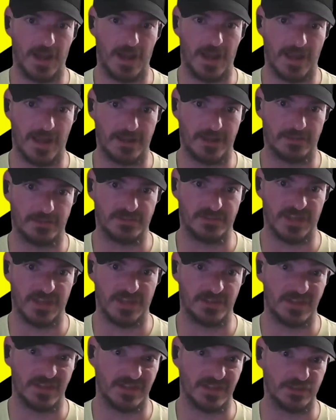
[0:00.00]
thing by
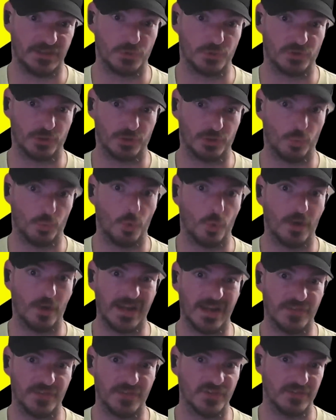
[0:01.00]
detonating nuclear
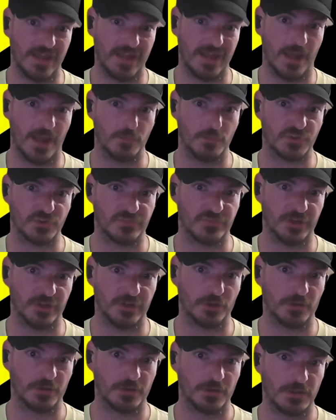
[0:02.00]
warheads in the
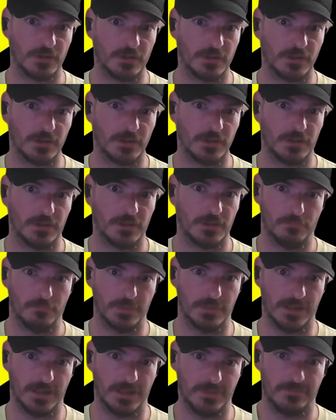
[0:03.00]
atmosphere.
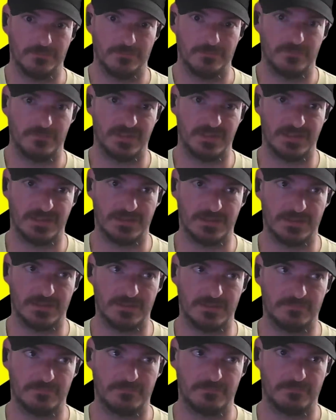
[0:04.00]
But
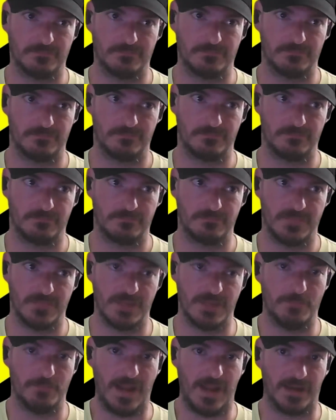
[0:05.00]
the
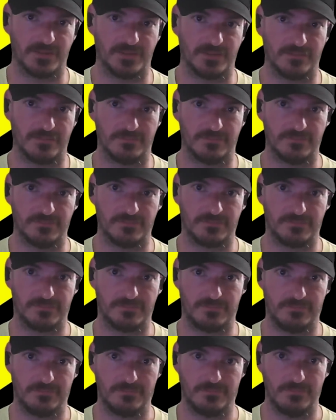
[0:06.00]
impact of
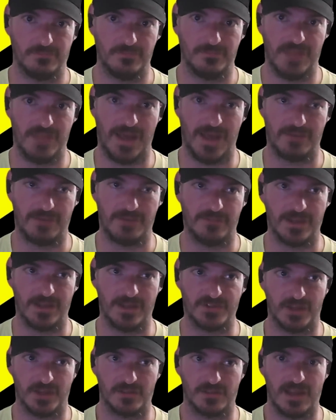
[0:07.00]
that
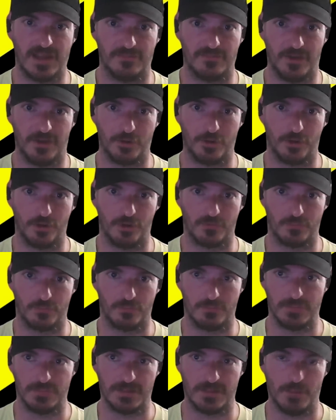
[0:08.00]
event on life on earth
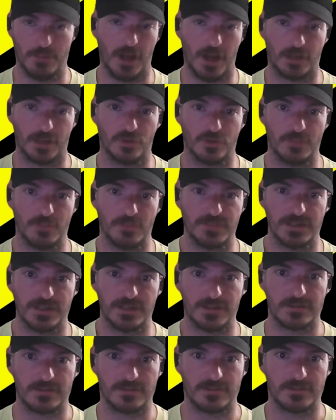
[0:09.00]
would be
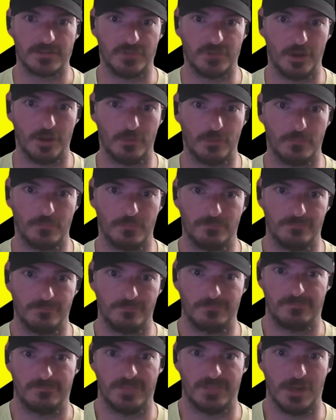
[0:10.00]
apocalyptic. So,
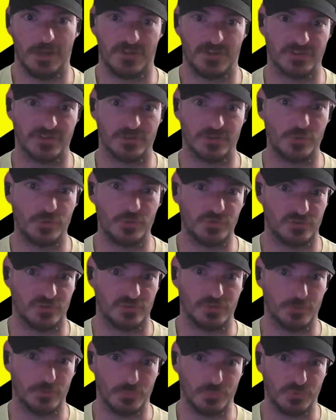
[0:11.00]
yeah. you know, it's a lose
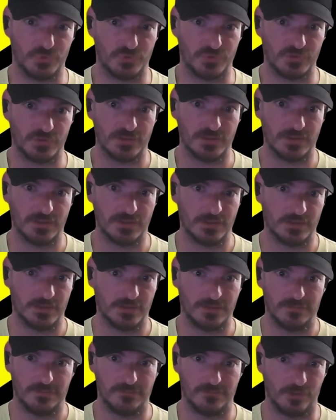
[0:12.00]
lose
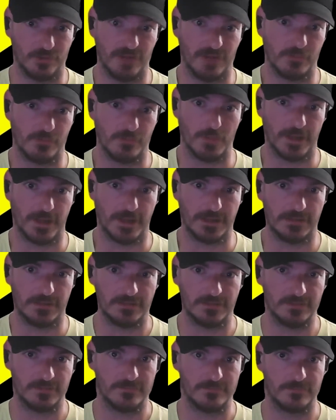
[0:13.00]
for
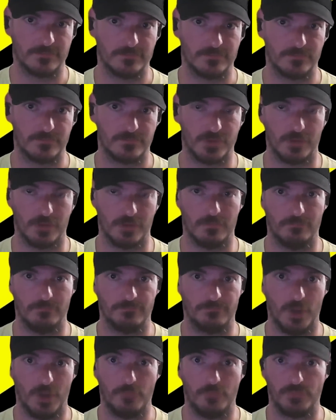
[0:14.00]
everybody. So,
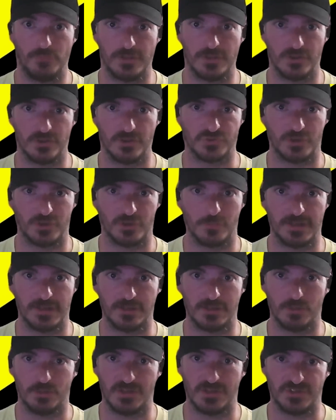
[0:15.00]
hopefully, there's
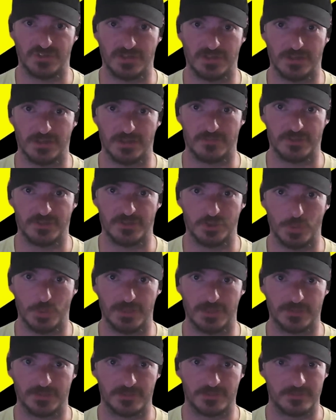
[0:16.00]
nobody crazy enough to
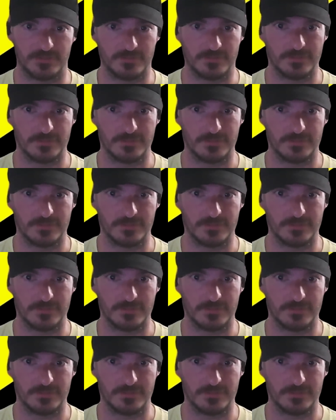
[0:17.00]
do it.